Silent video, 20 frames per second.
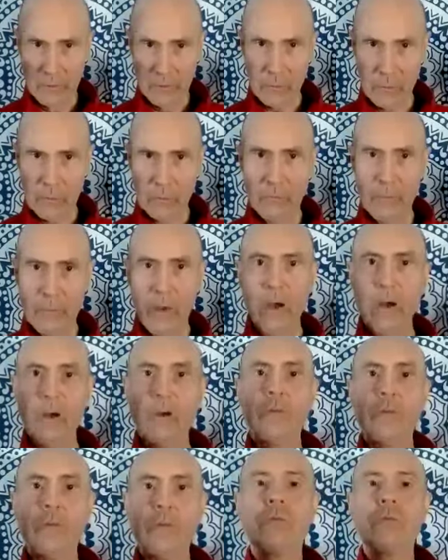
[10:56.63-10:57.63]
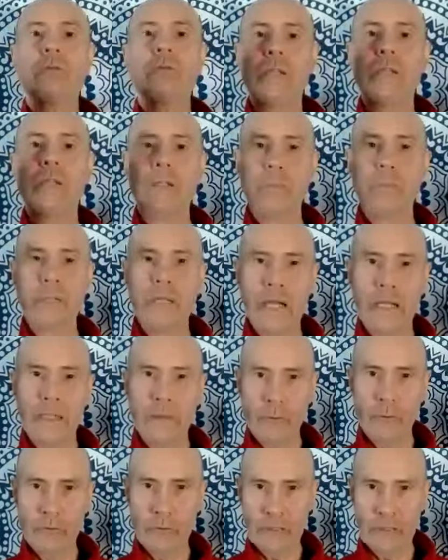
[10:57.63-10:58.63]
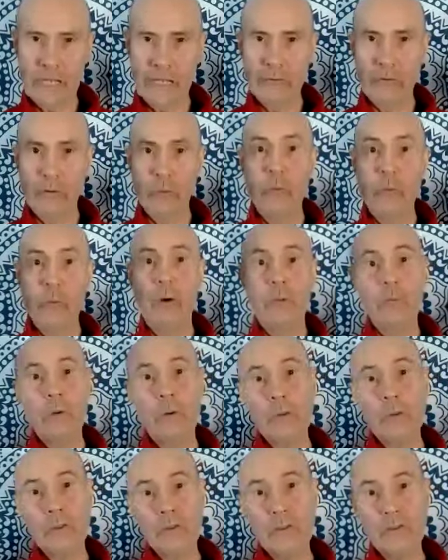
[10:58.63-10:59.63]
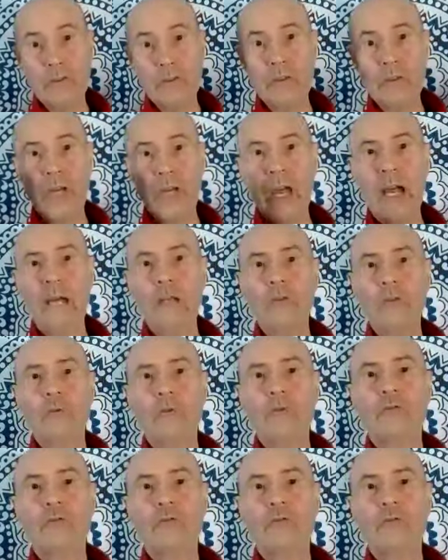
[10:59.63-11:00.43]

we'll hopefully be able to get to a point where we can just channel